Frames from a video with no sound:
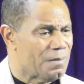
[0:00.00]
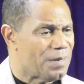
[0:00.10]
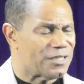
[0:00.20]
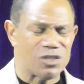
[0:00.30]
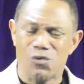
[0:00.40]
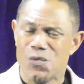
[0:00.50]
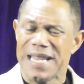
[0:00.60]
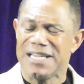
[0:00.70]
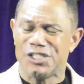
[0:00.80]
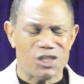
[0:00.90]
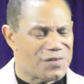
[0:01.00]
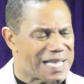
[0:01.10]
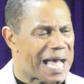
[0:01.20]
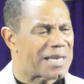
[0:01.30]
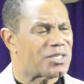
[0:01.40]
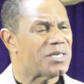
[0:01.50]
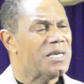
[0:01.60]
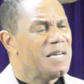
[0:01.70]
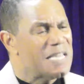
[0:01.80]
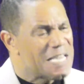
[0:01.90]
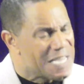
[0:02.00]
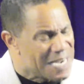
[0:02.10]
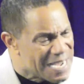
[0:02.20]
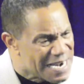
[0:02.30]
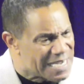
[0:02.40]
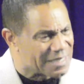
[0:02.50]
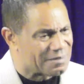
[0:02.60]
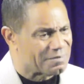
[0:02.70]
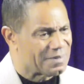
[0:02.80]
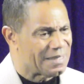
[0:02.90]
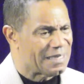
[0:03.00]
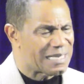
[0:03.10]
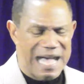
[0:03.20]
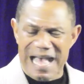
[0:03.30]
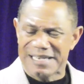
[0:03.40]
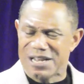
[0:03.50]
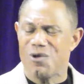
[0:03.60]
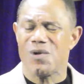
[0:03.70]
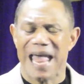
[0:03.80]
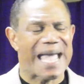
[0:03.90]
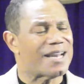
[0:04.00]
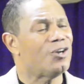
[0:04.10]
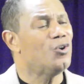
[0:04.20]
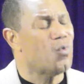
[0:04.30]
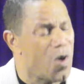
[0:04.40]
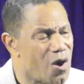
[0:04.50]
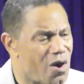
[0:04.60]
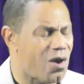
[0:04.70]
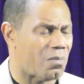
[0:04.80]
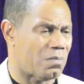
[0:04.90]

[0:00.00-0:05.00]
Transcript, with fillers: But to win it, you've got to get in it. God don't like lukewarm.